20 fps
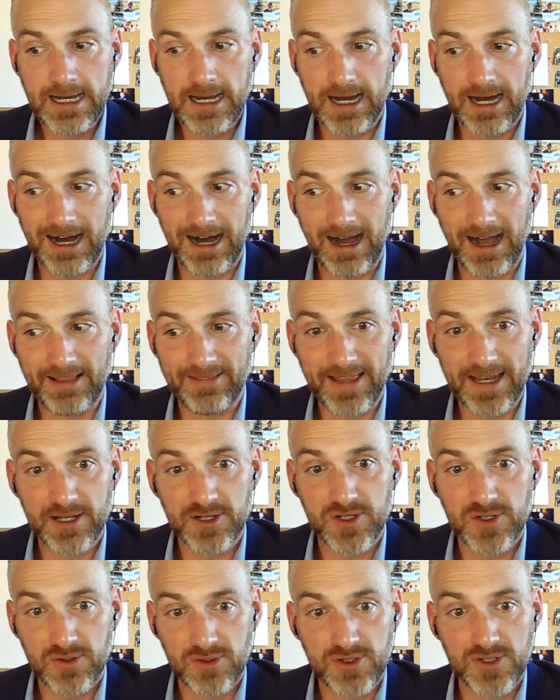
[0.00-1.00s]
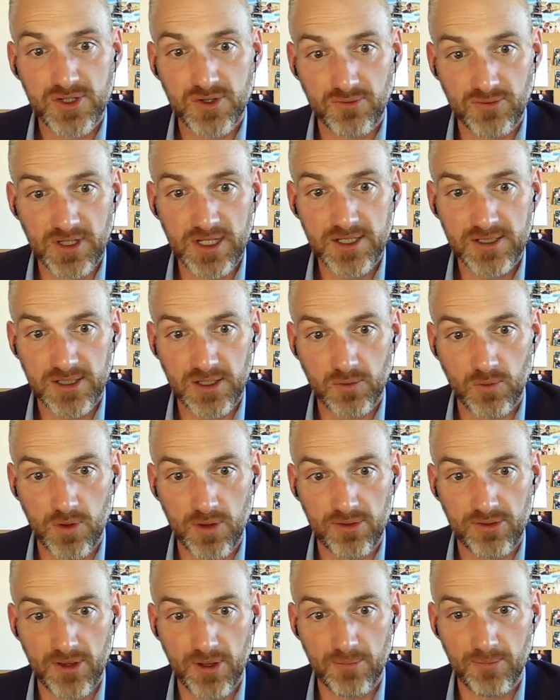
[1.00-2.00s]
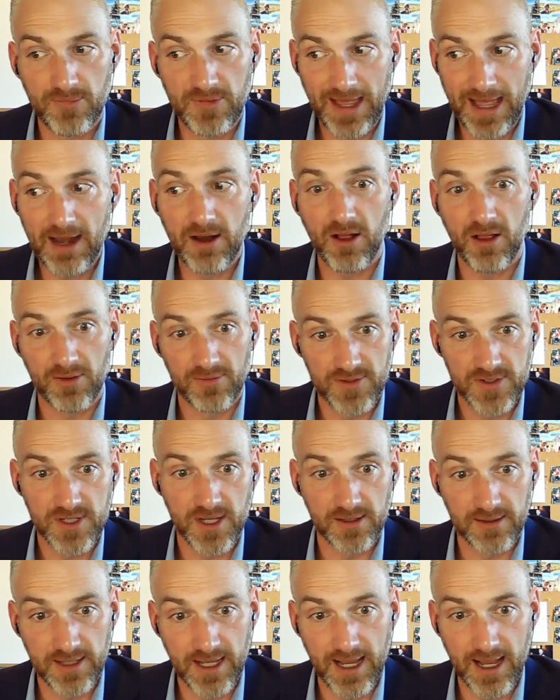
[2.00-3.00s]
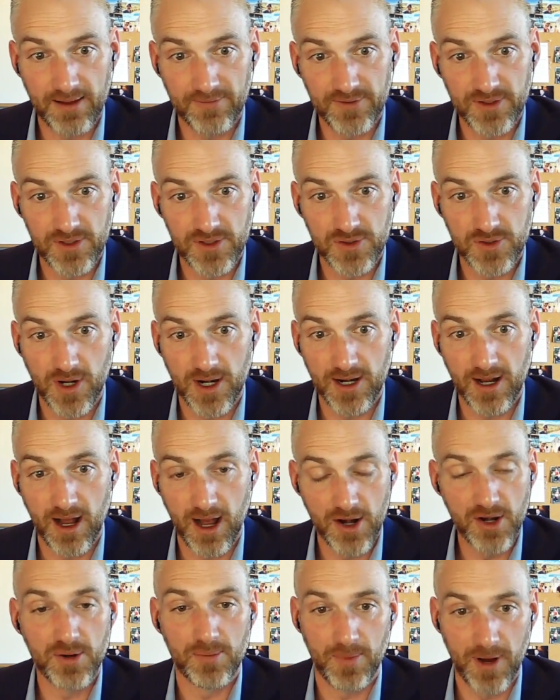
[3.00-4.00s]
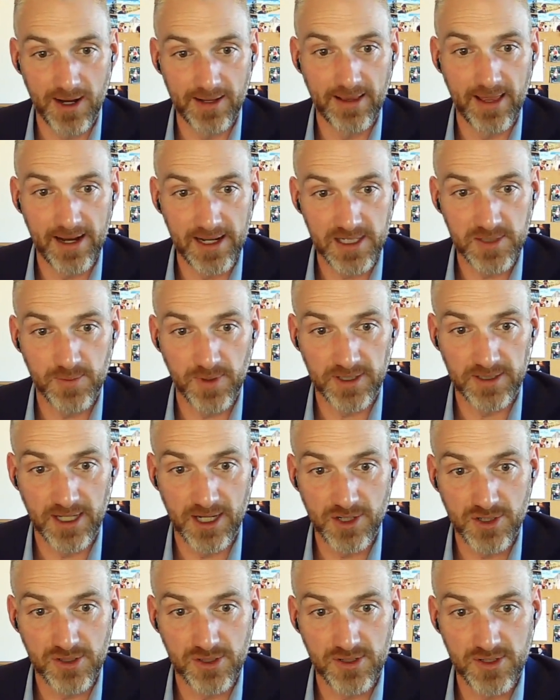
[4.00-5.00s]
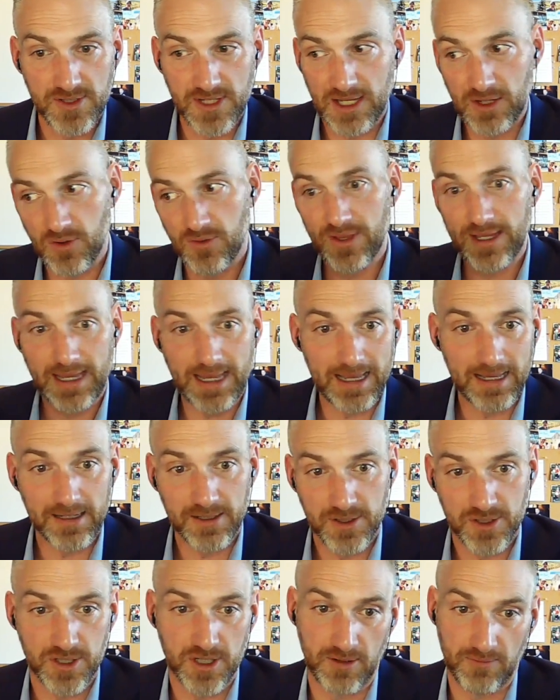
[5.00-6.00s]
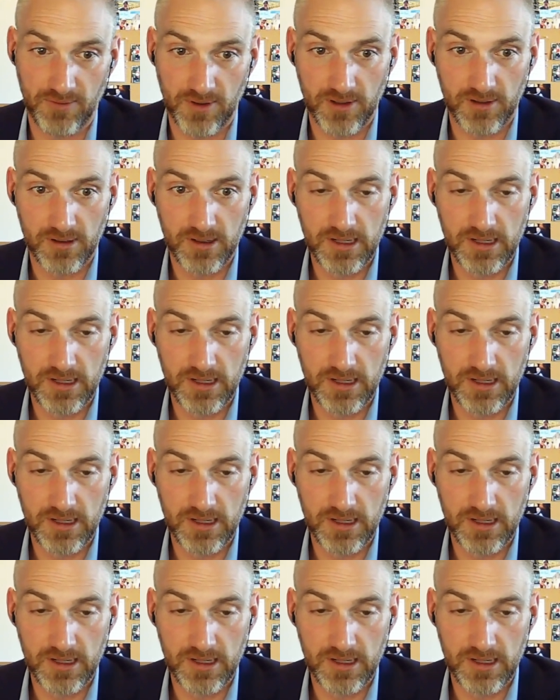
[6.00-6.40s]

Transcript: And then as soon as you've listed with them, then all of a sudden they have to try to undermine that expectation because they know they can't achieve it.